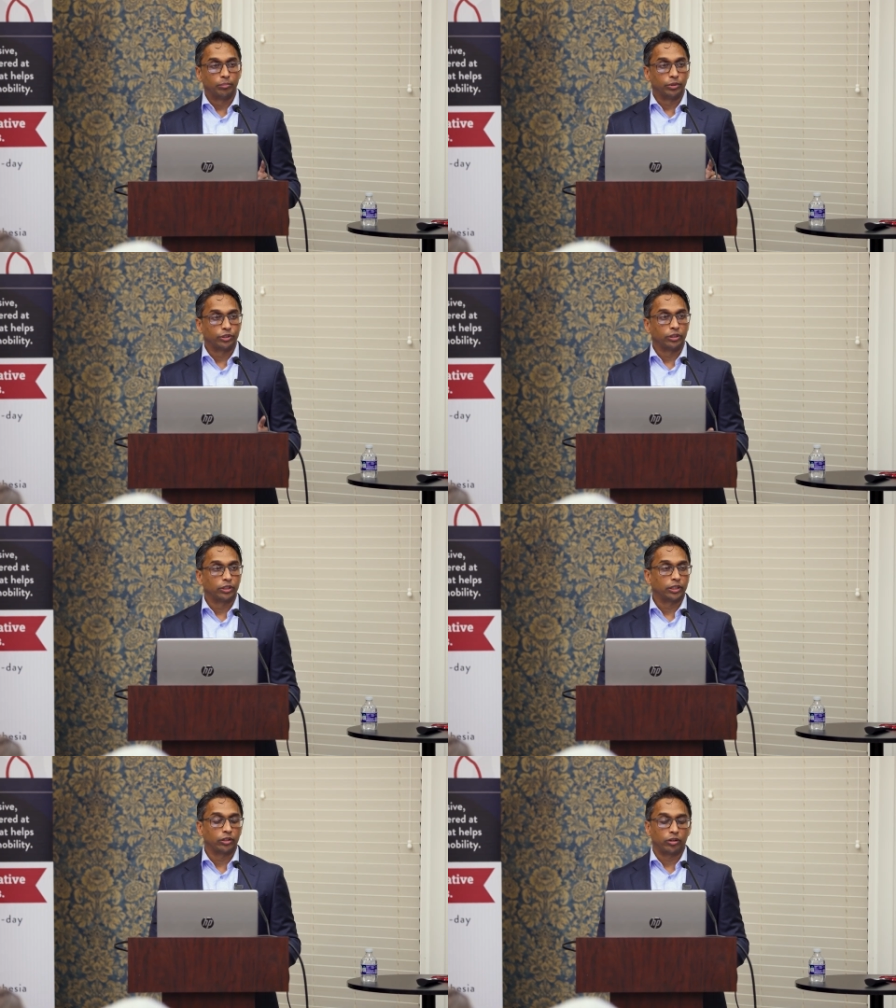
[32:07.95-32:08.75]
but
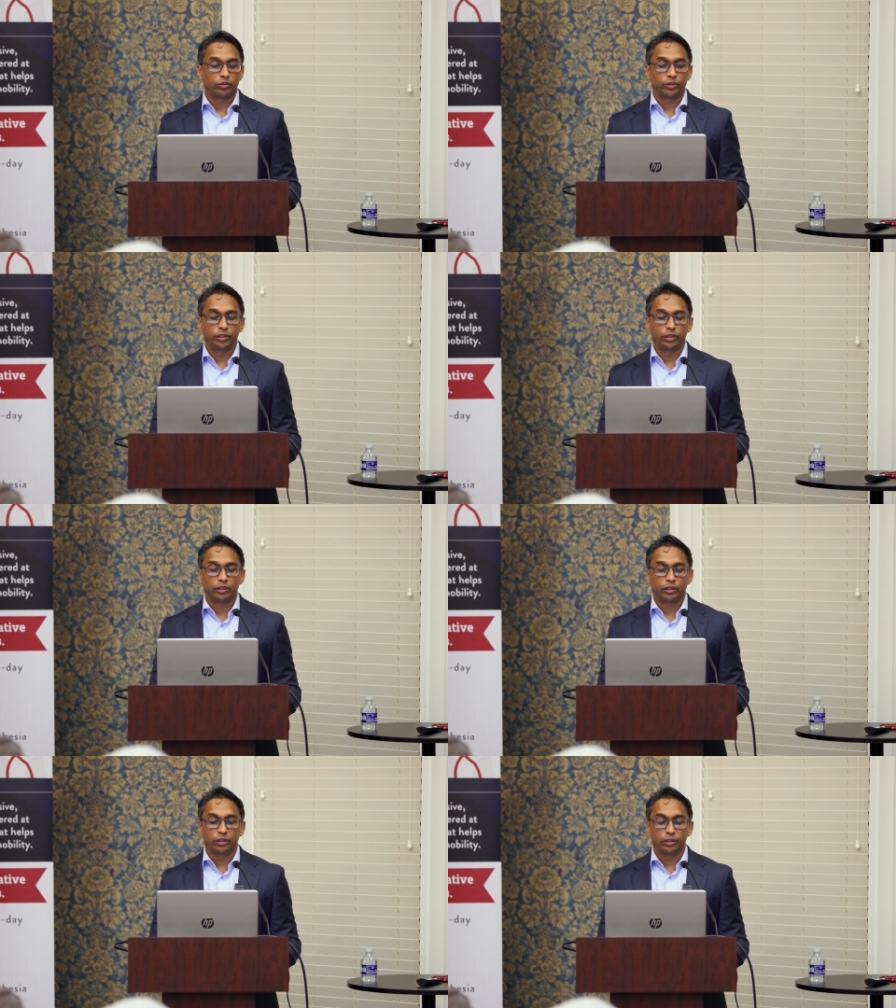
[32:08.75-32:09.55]
geniculate artery
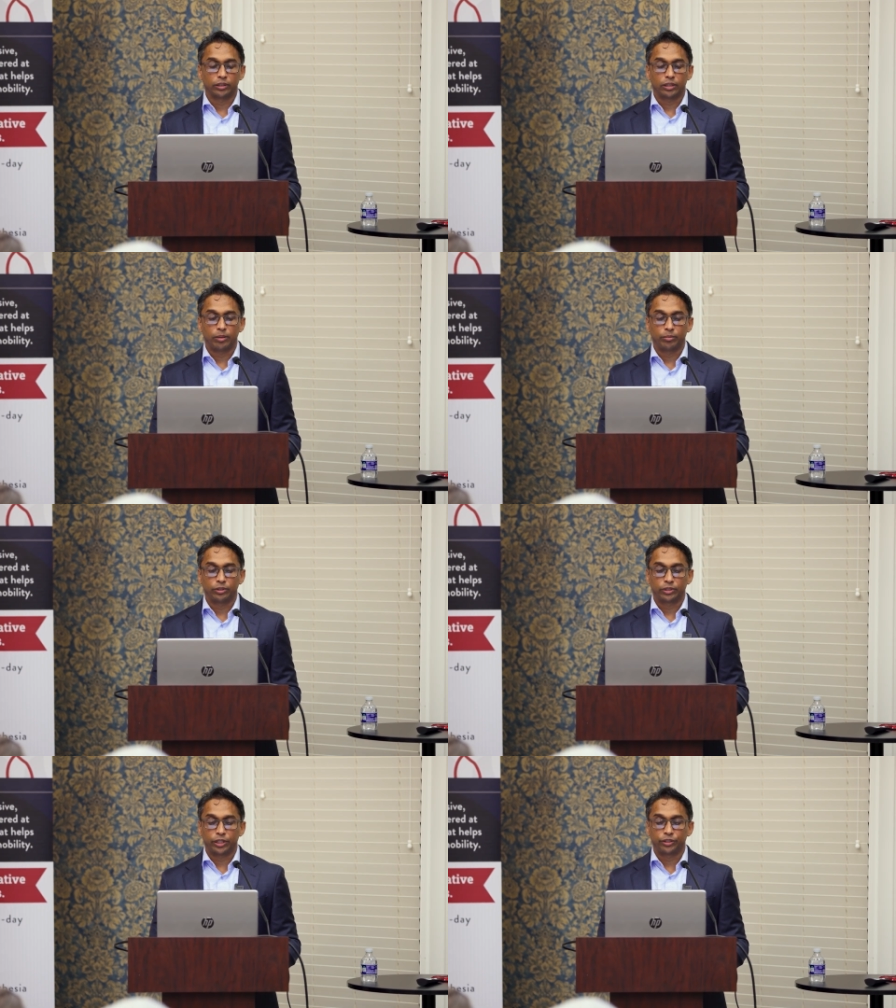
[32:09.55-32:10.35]

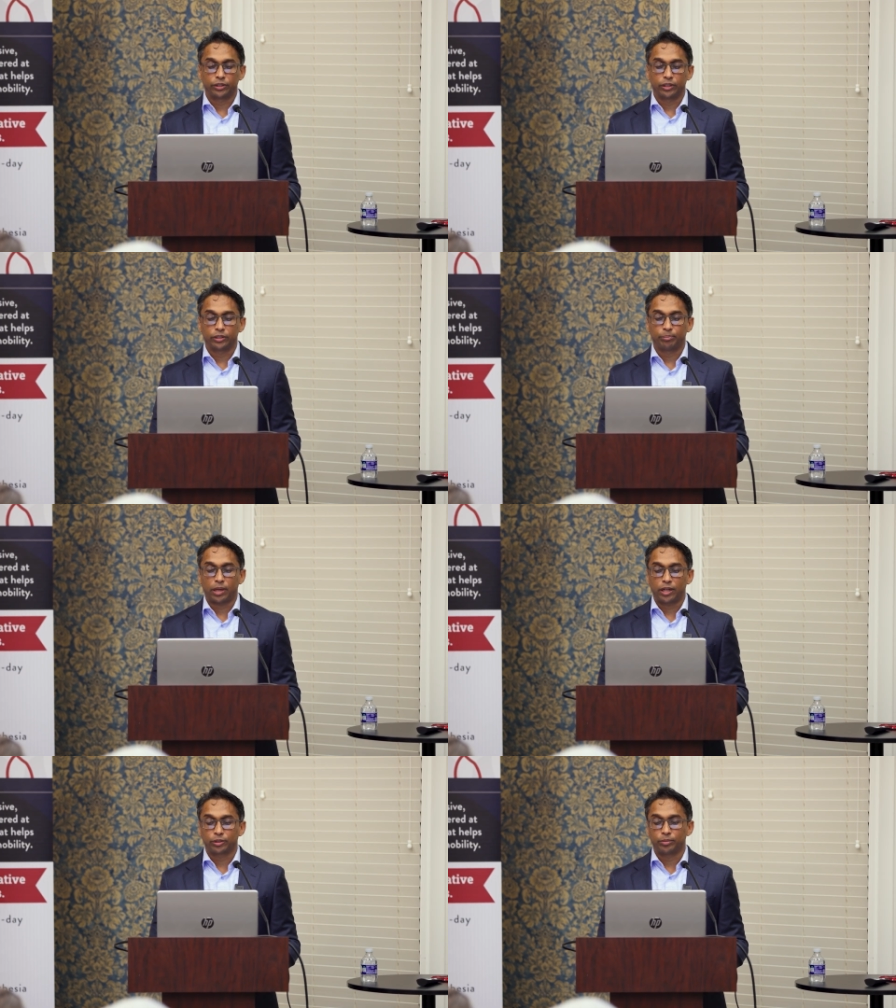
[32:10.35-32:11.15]
embolization is a
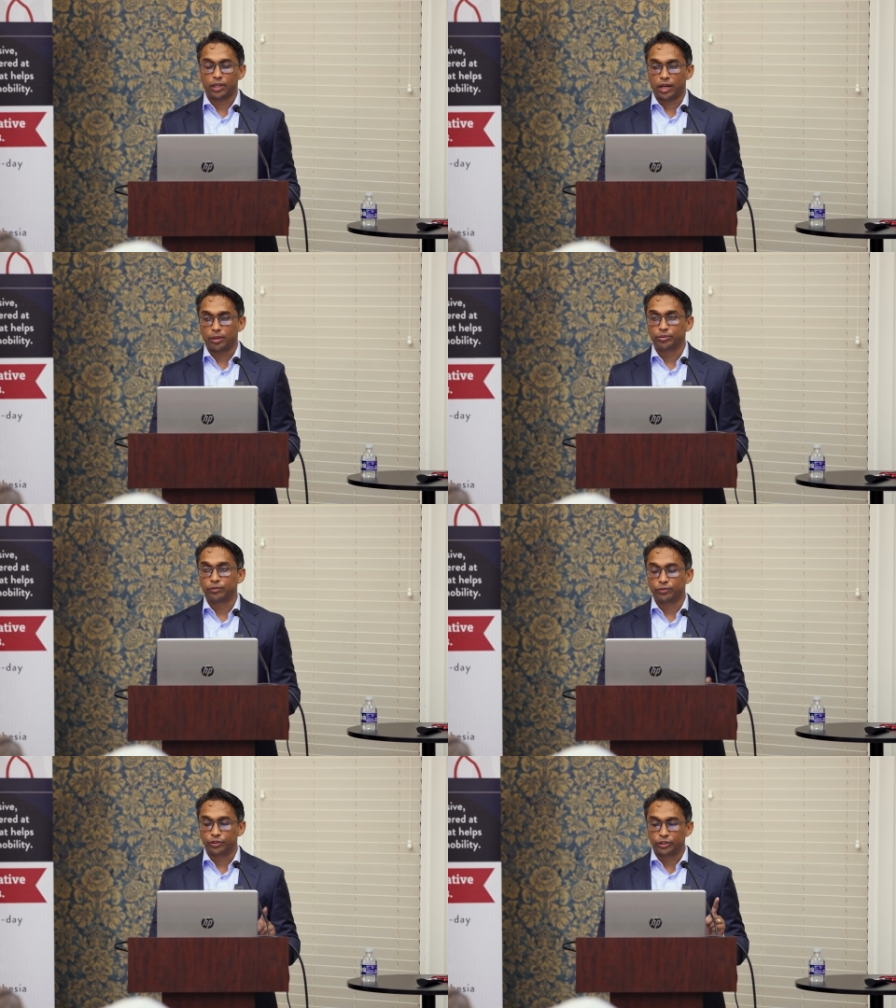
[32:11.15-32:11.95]
possible
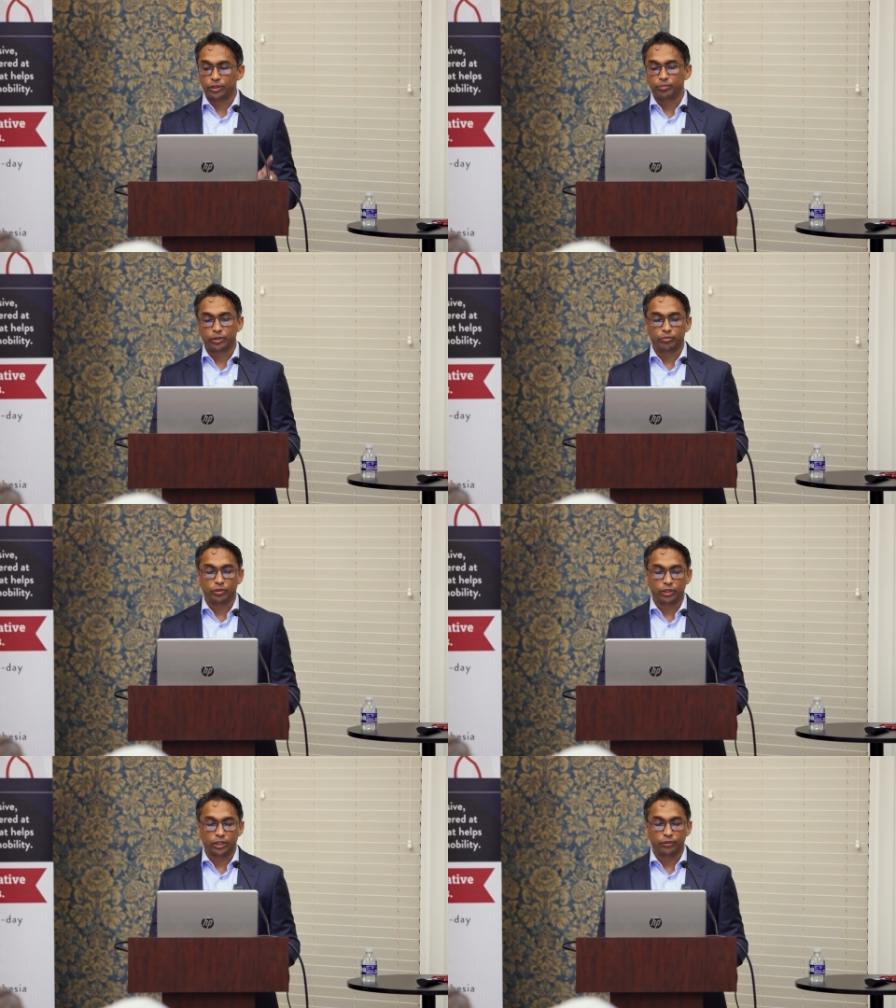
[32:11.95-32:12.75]
option for symptom
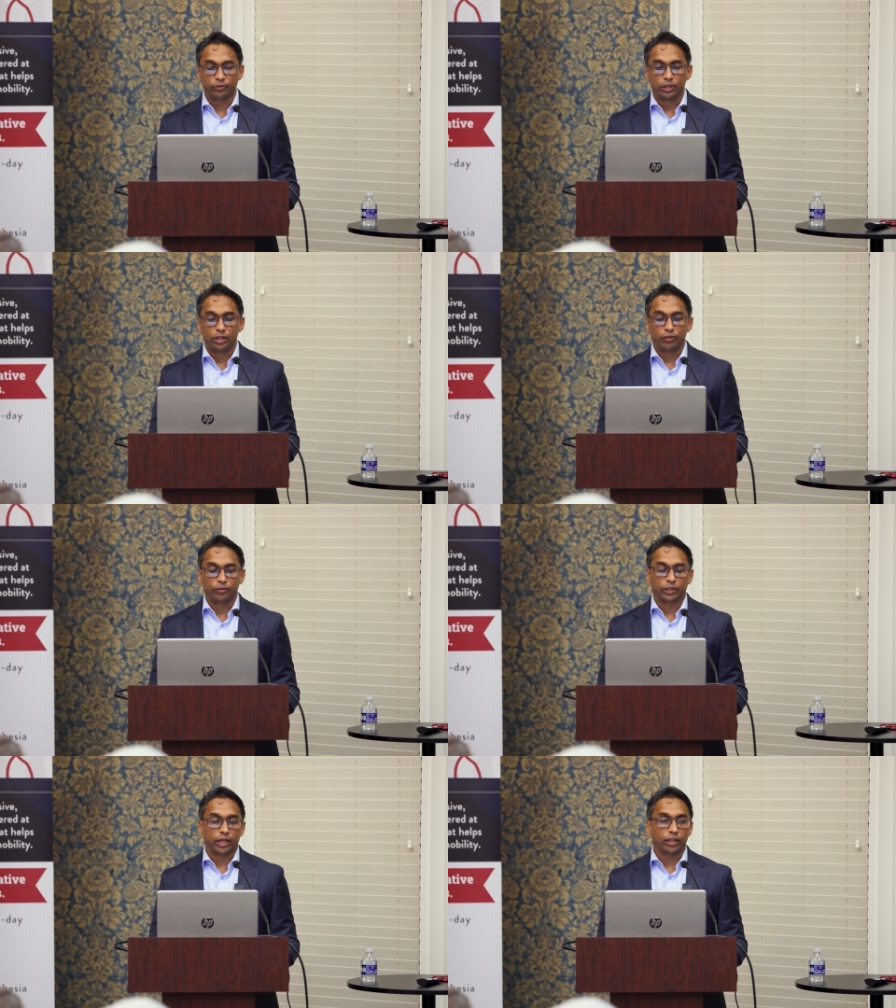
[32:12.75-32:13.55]
relief
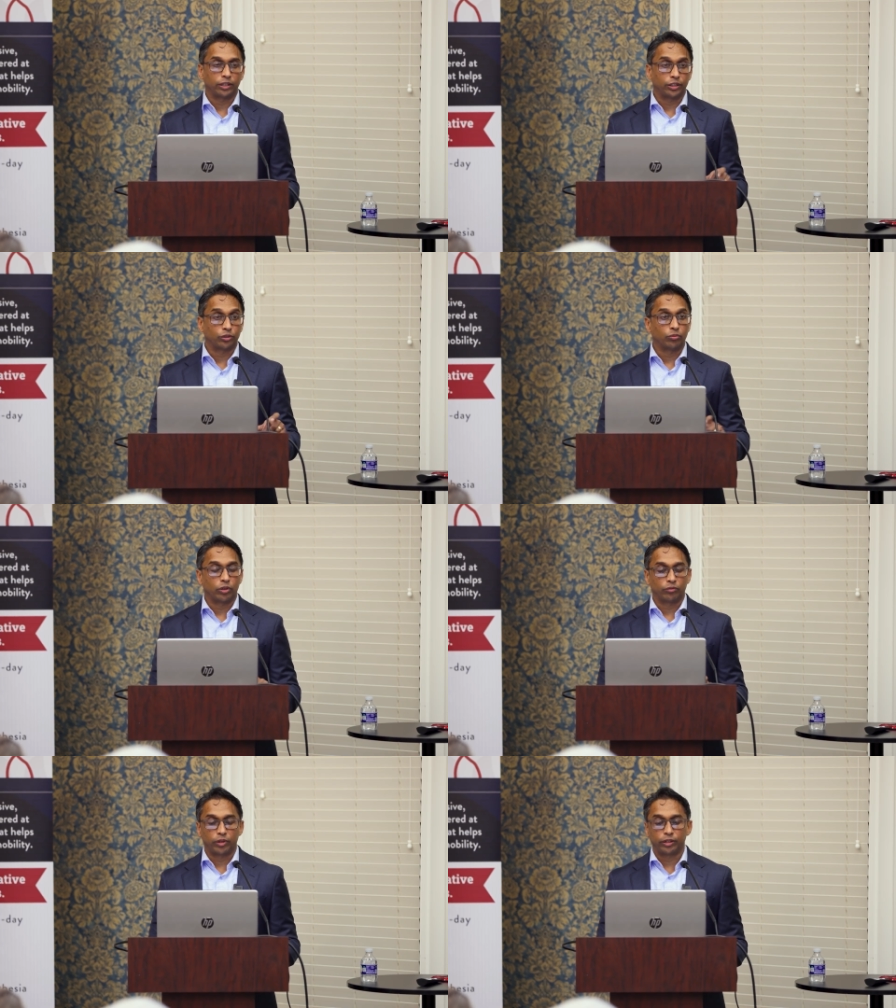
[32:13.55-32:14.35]
for candidates who
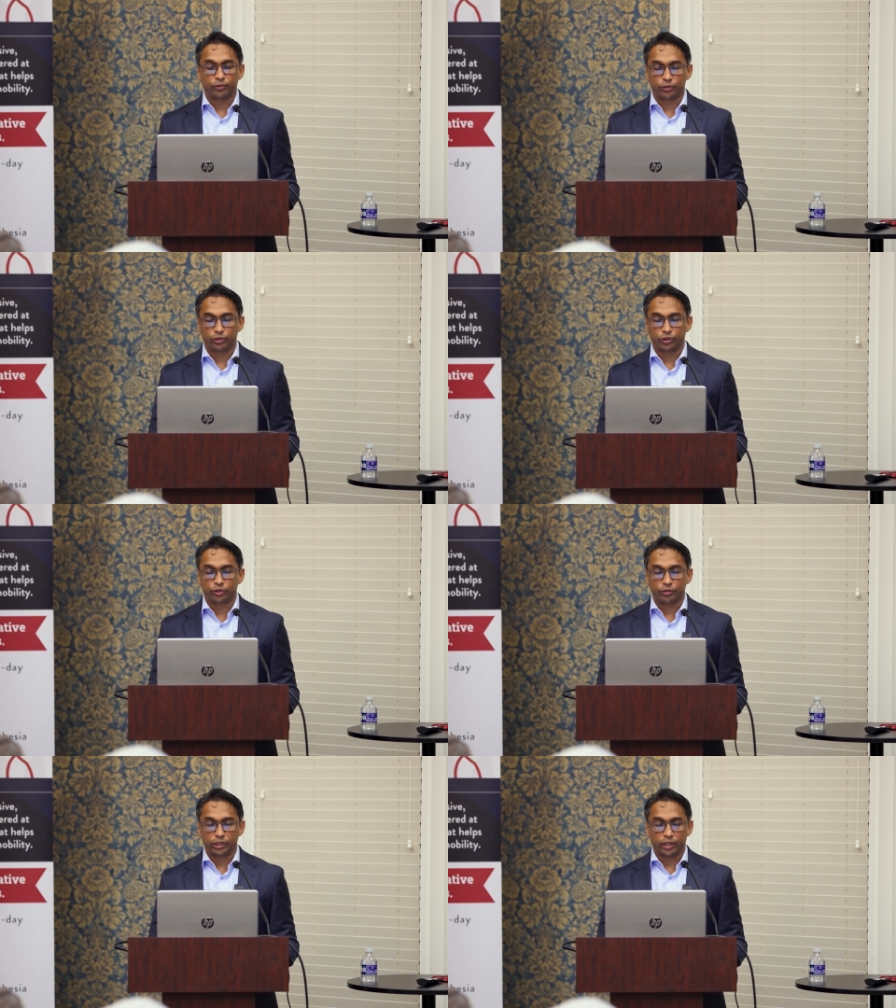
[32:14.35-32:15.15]
aren't ready for
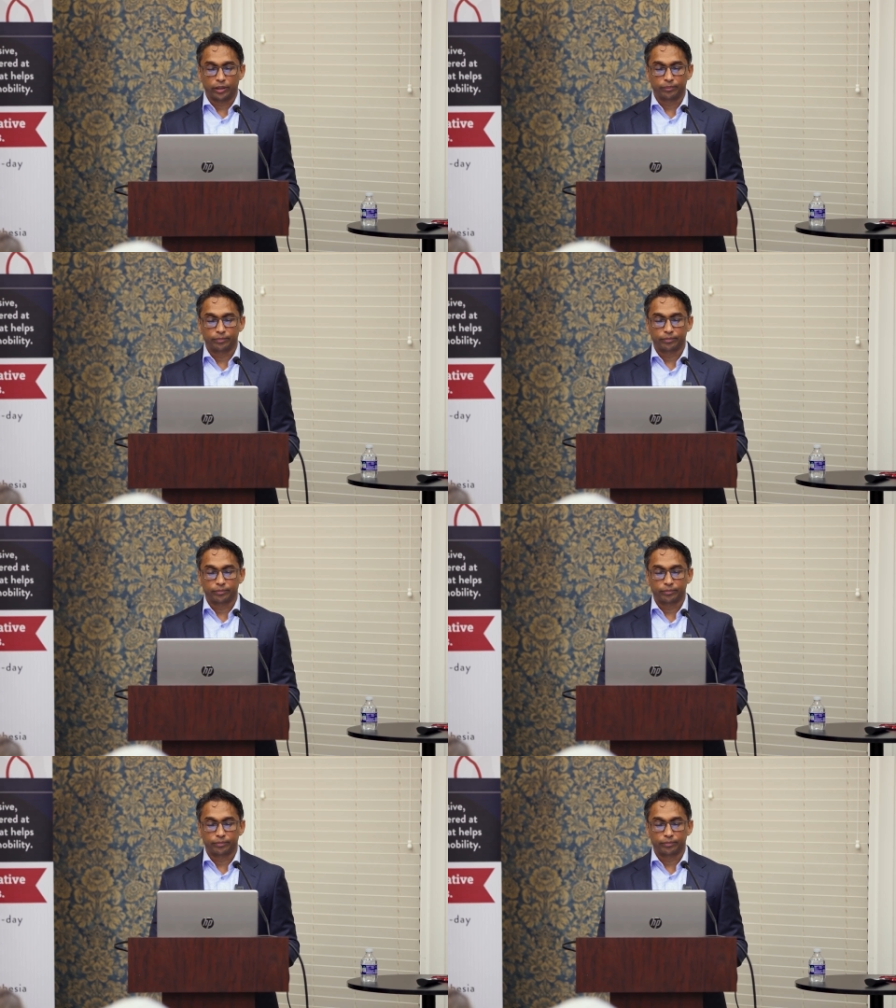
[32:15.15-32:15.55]
surgery yet.